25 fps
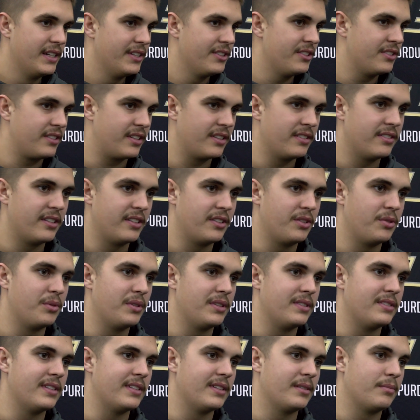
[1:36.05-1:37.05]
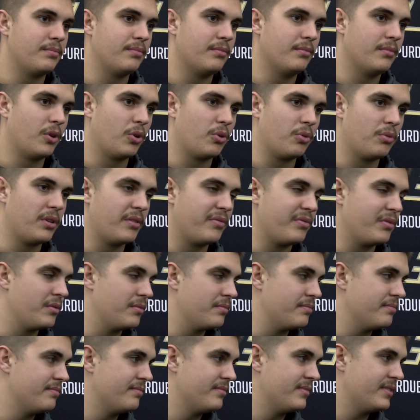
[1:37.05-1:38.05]
just continuing to learn
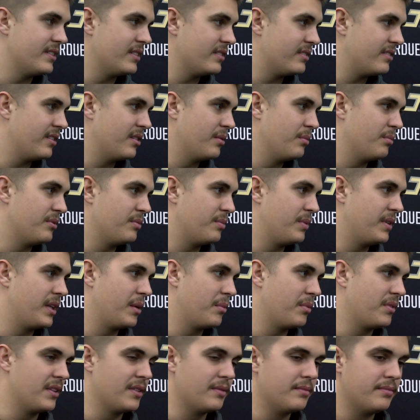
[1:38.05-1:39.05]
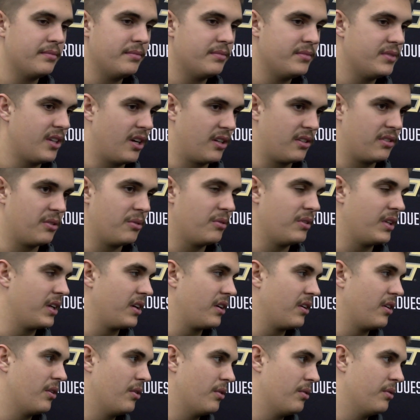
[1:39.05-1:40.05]
different systems, being able to talk their
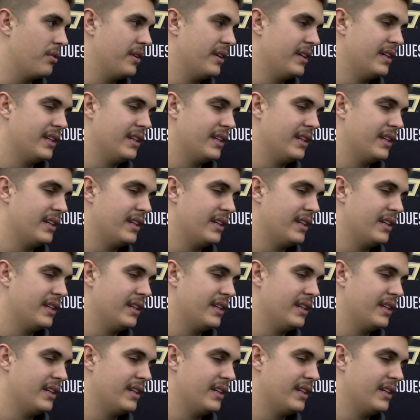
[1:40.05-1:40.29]
lingo,